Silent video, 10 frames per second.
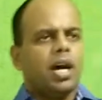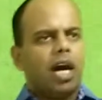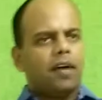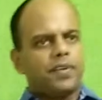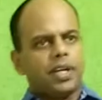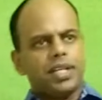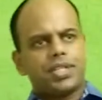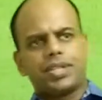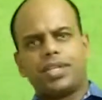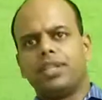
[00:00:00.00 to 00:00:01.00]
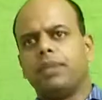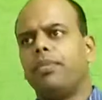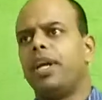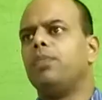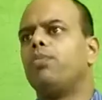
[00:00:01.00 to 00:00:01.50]
After discussing the
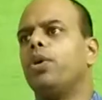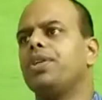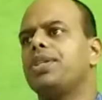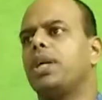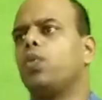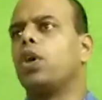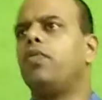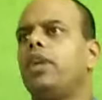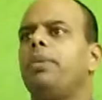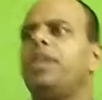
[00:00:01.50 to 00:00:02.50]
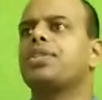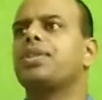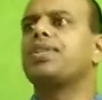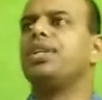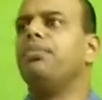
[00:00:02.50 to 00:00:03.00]
main points that what will be
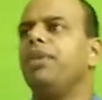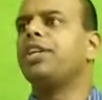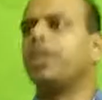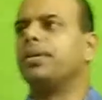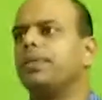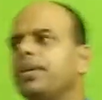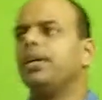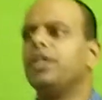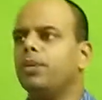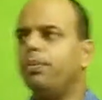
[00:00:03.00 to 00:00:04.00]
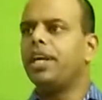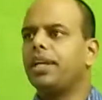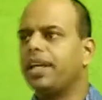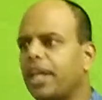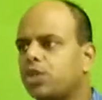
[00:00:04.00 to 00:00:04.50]
discussed in the
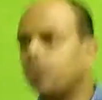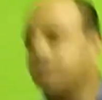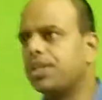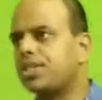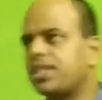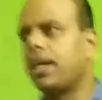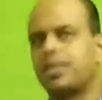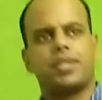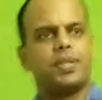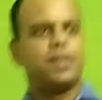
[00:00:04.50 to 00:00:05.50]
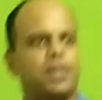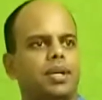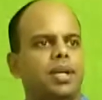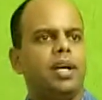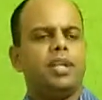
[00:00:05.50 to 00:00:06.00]
meeting actually starts.
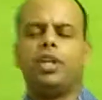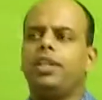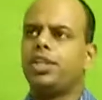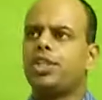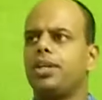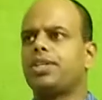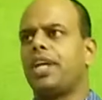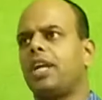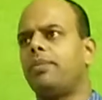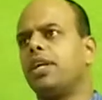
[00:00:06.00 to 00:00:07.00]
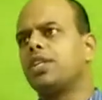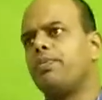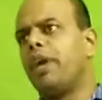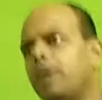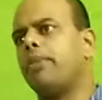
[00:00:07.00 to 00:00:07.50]
The initial statement
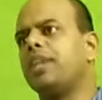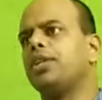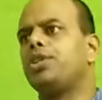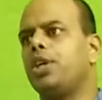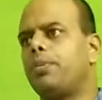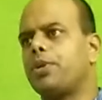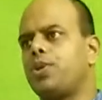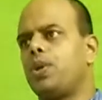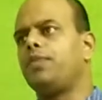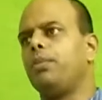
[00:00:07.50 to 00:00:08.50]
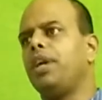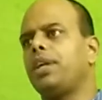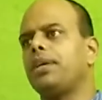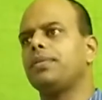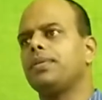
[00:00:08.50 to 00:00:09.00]
is made by the chairperson of the
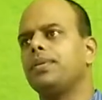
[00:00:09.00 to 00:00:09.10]
meeting.